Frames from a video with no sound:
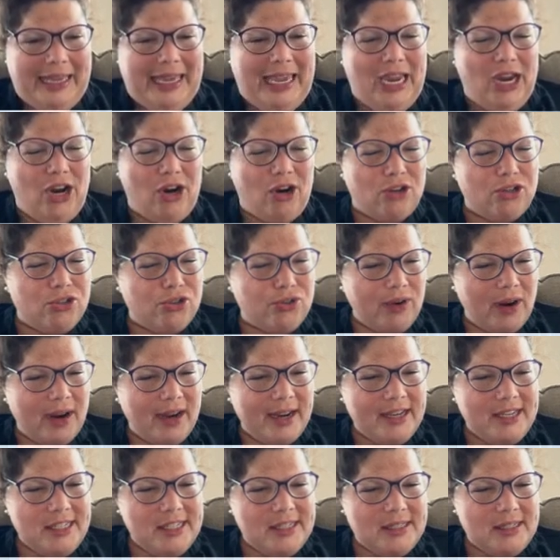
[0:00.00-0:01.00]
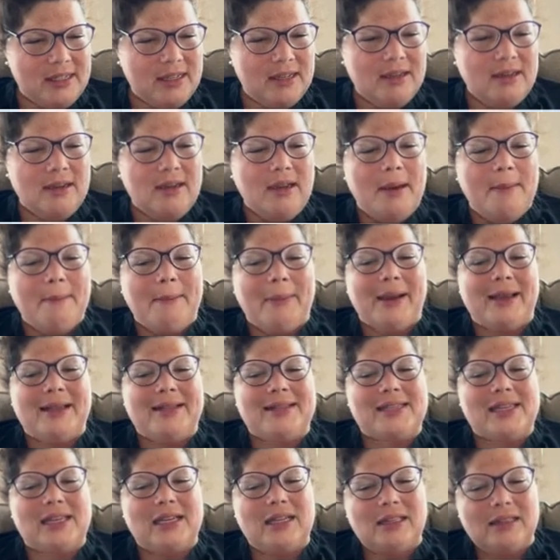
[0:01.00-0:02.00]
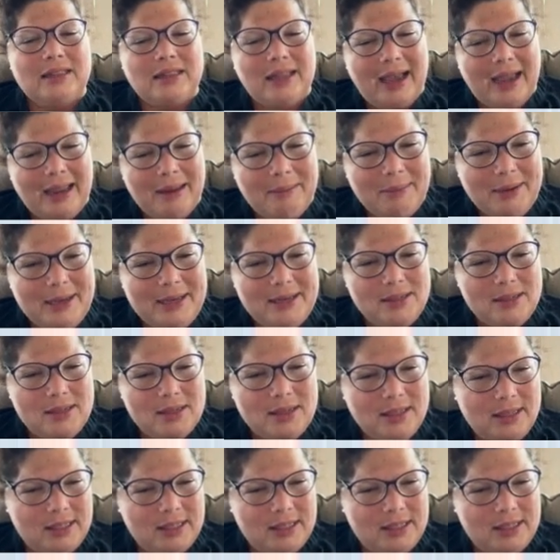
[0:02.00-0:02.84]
characterized by its climate.